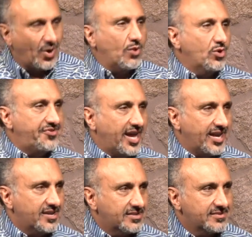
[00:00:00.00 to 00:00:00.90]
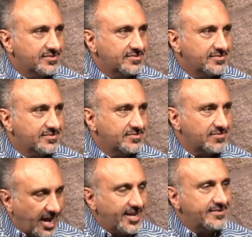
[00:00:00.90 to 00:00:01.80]
Why would they?
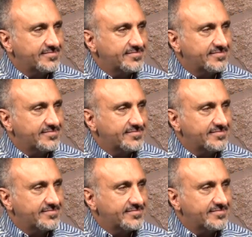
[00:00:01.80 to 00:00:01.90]
Right?